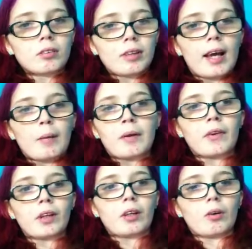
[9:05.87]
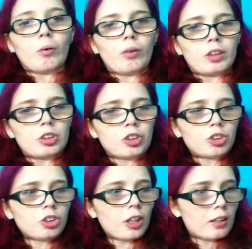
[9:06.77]
Yeah, a month ago. Holy
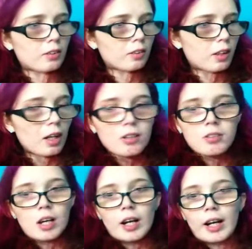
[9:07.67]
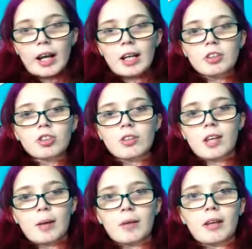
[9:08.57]
shit. Sorry, I just
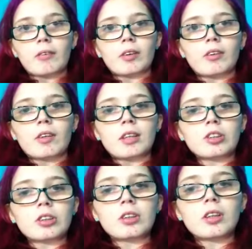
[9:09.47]
came to that realization.